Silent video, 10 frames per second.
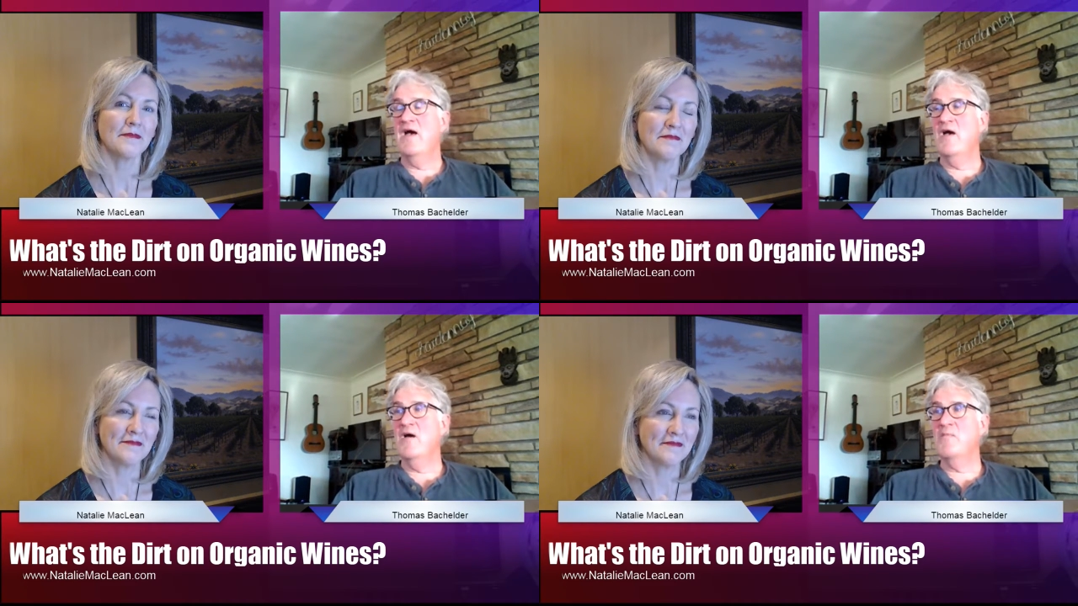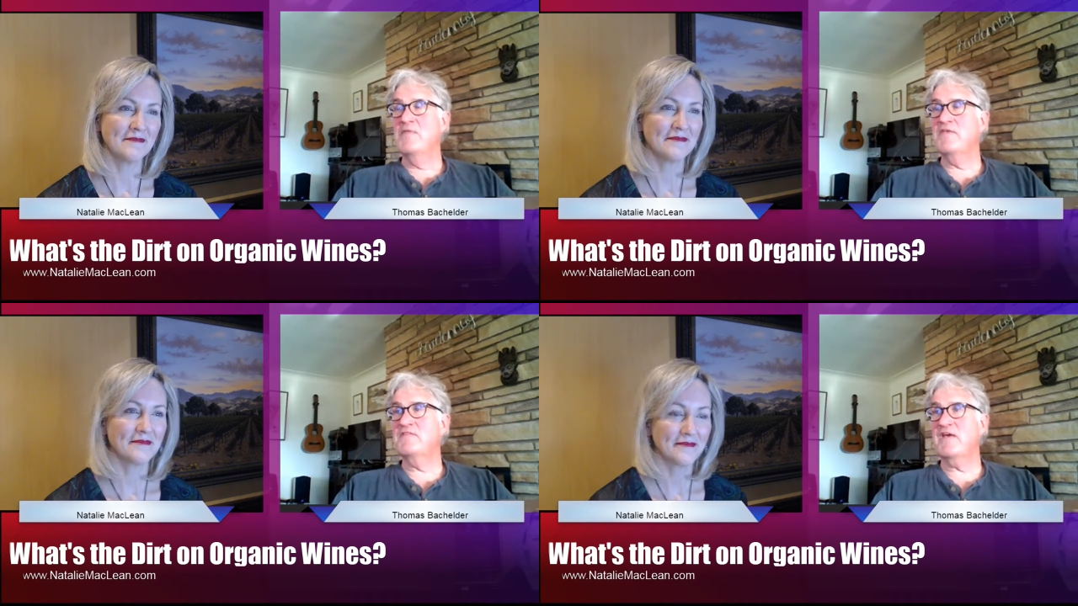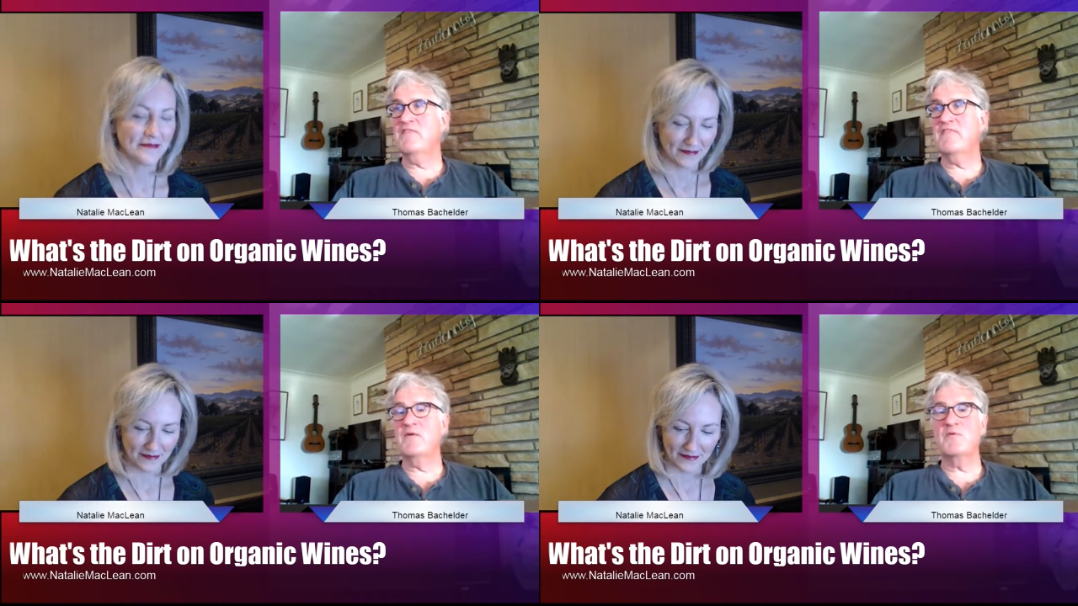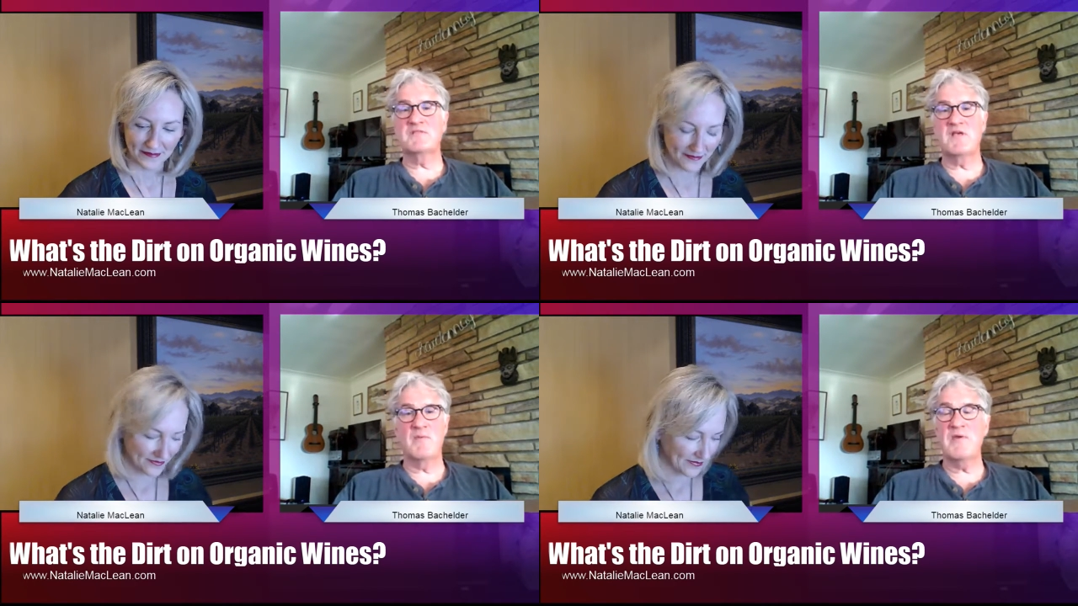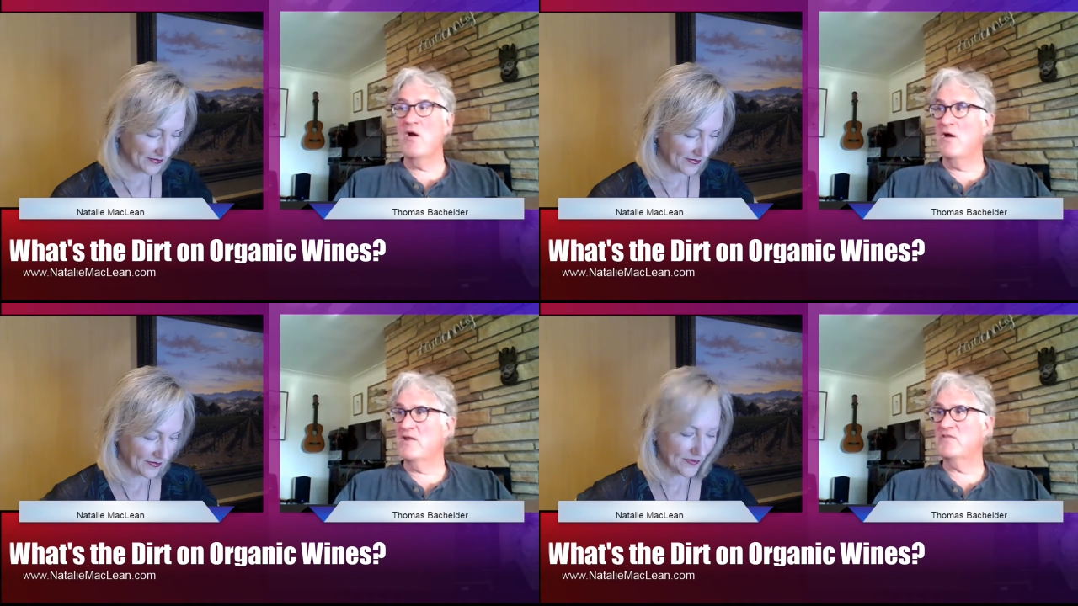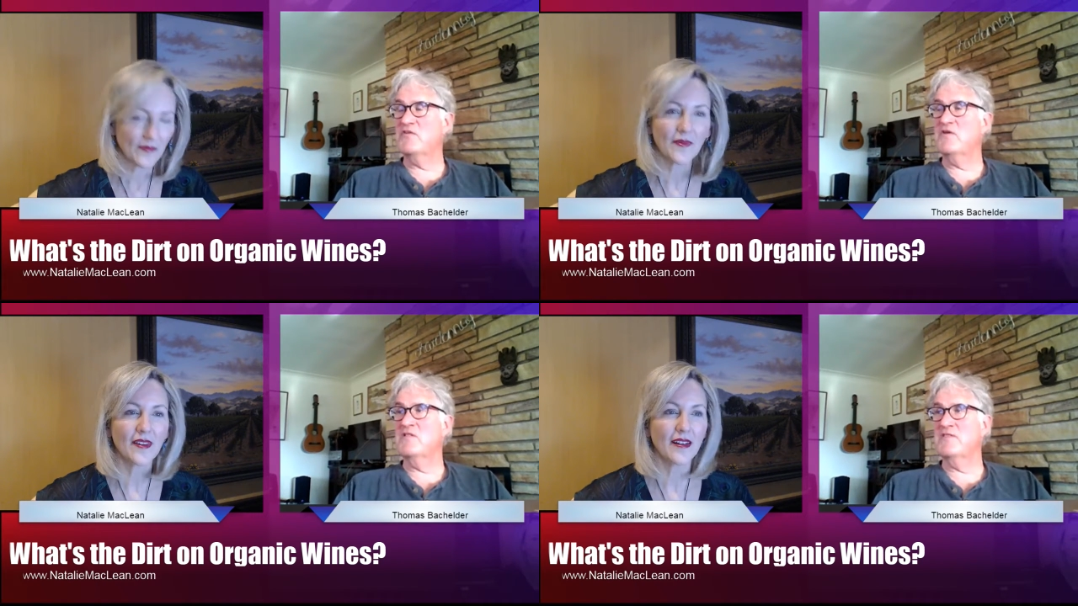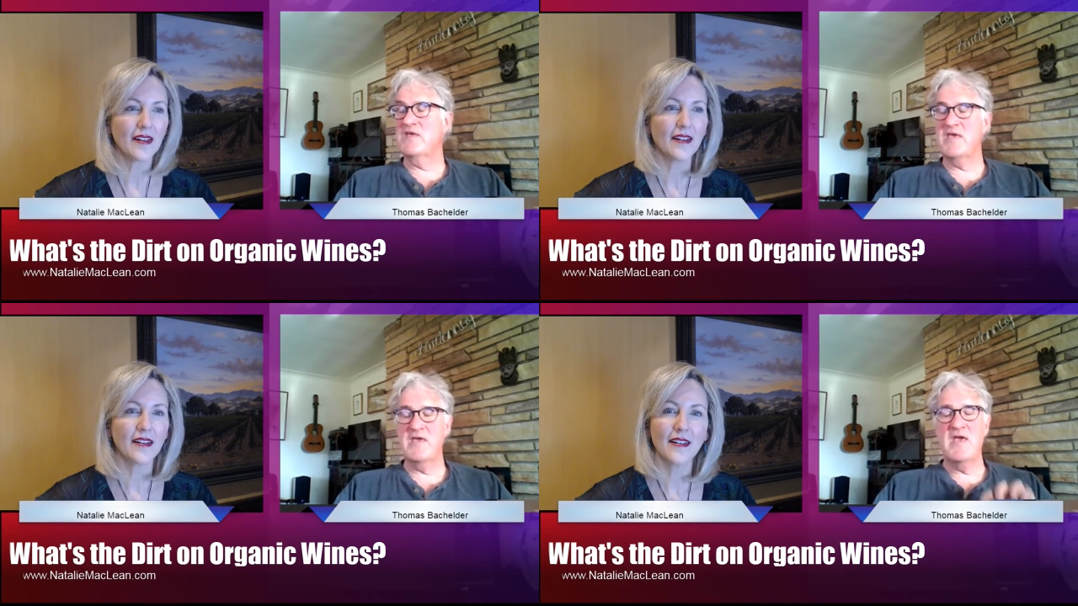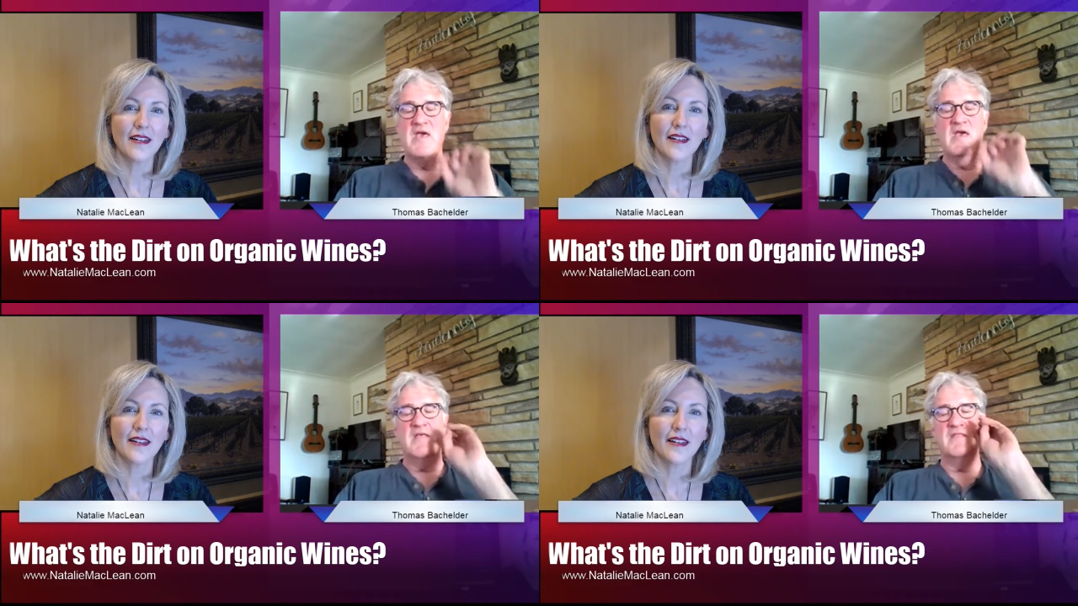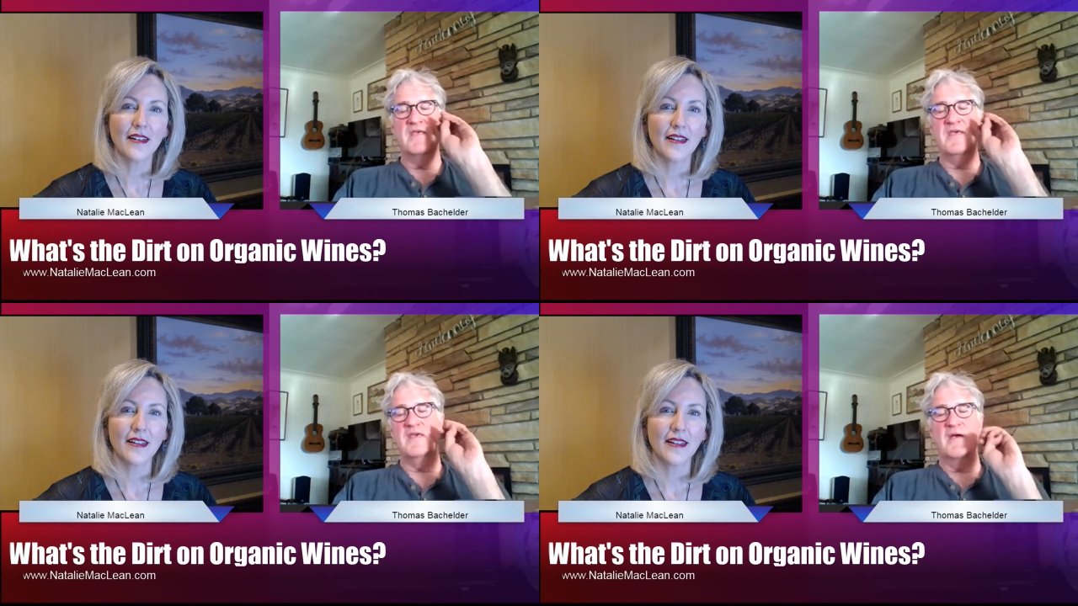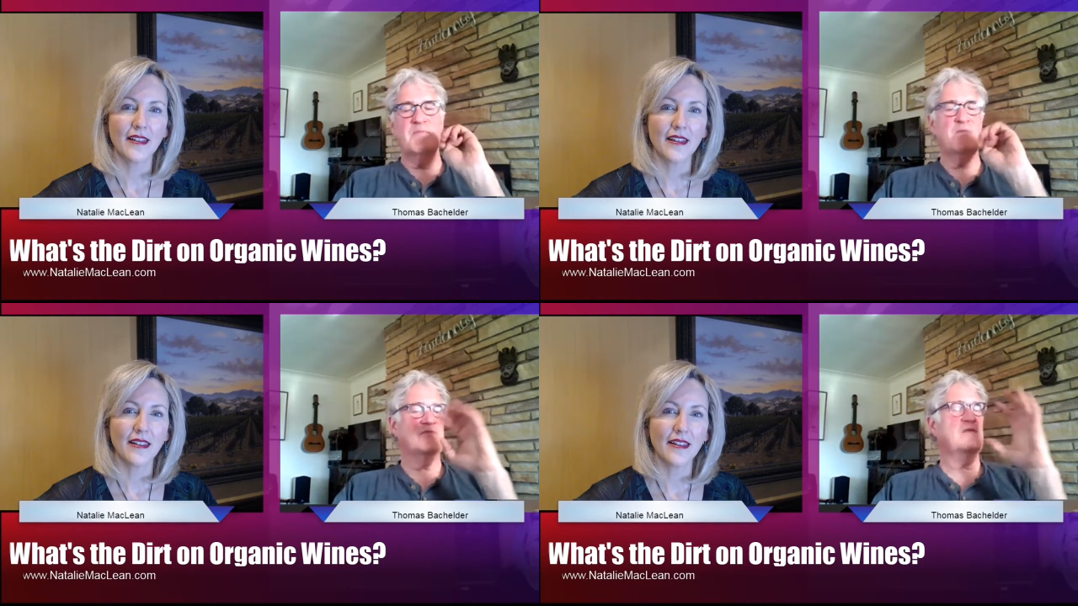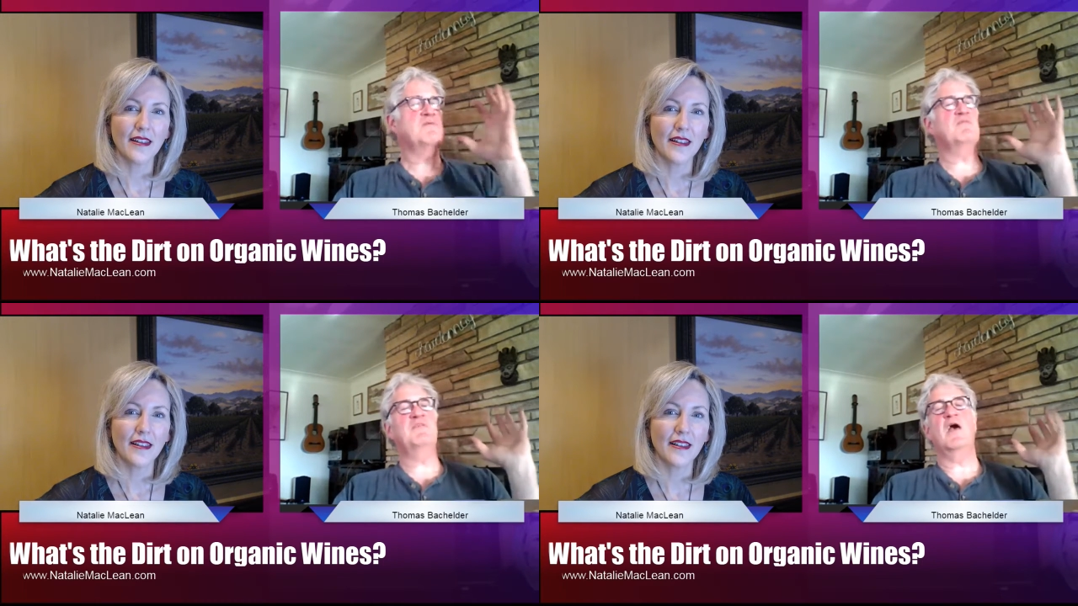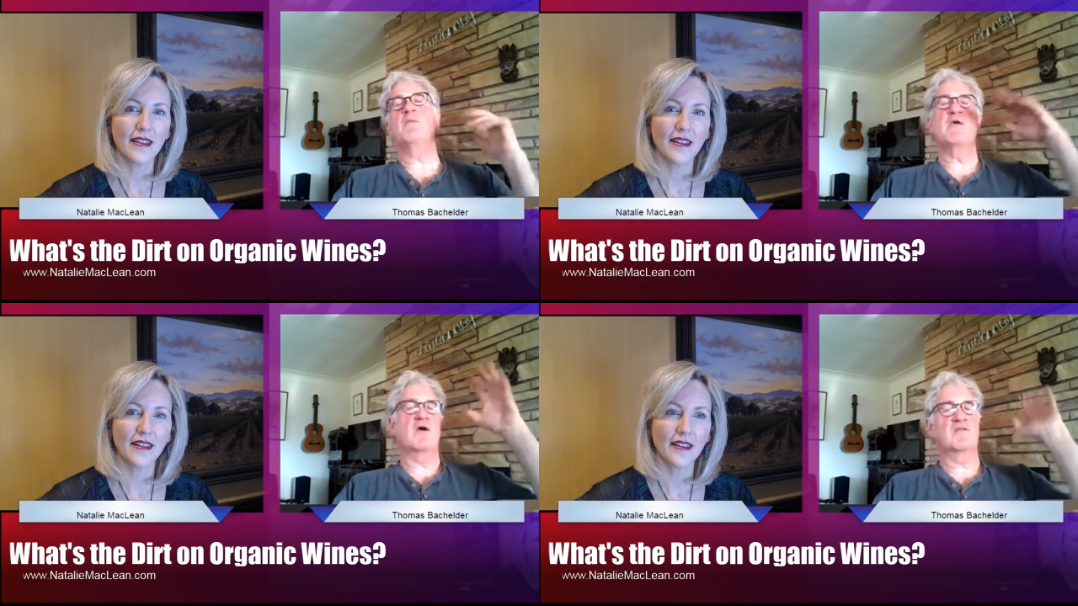Speaker 1: Uh, but the second thing was, I'll be honest, the the people, some people say I'll